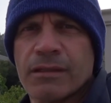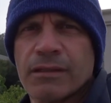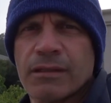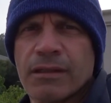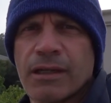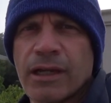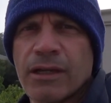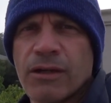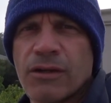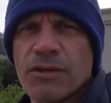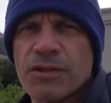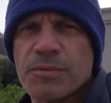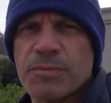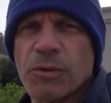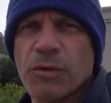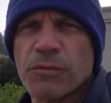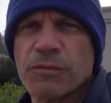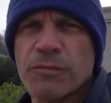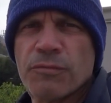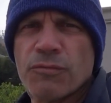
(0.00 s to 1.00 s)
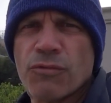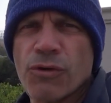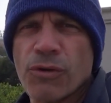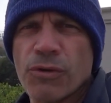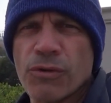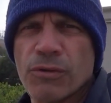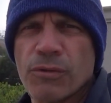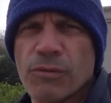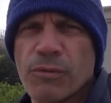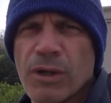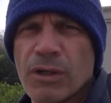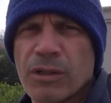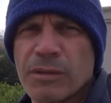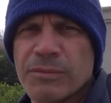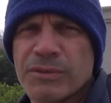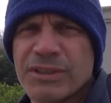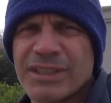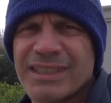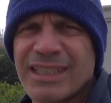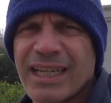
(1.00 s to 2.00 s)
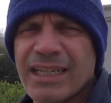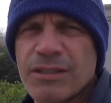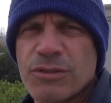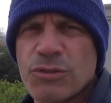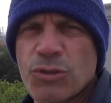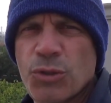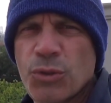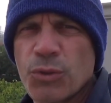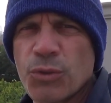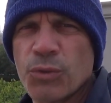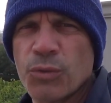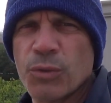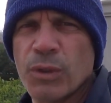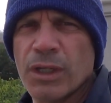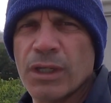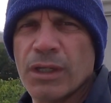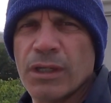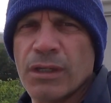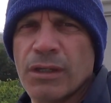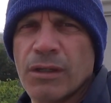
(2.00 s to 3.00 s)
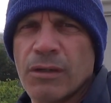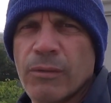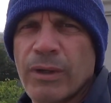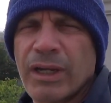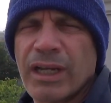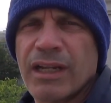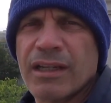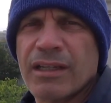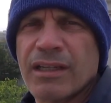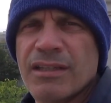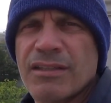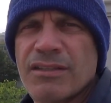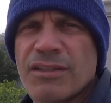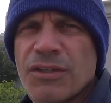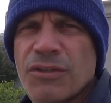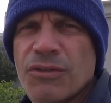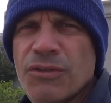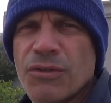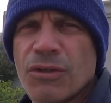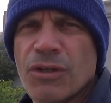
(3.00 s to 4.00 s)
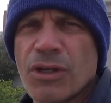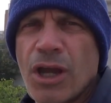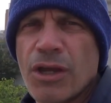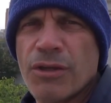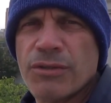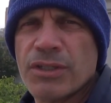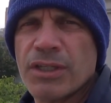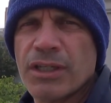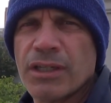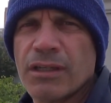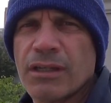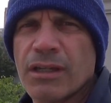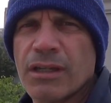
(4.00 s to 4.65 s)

Hey guys, Paul from Royal. Welcome to day 2. We're going to continue coating